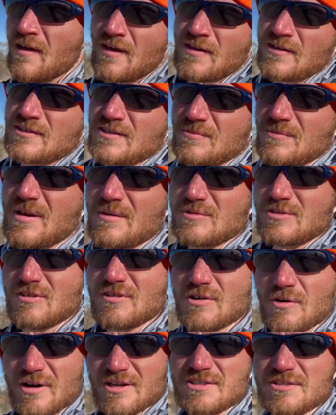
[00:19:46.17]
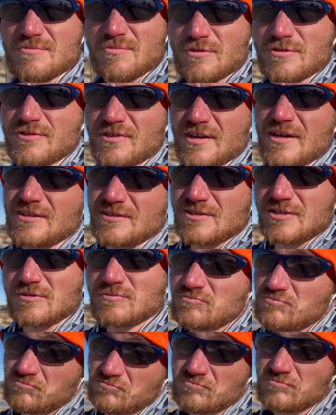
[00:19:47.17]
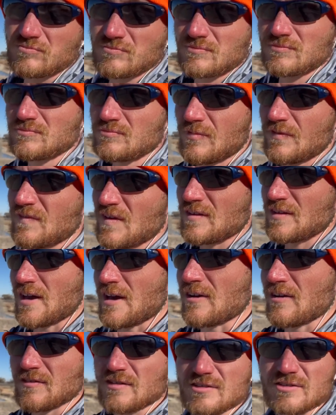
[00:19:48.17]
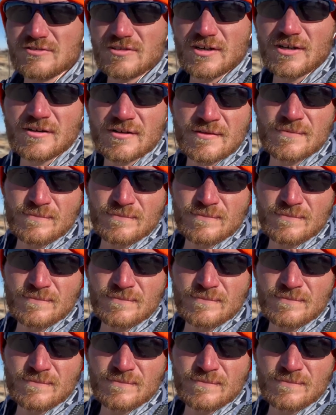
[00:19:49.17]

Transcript: Sometimes you eat questionable things. We've done that on this trail.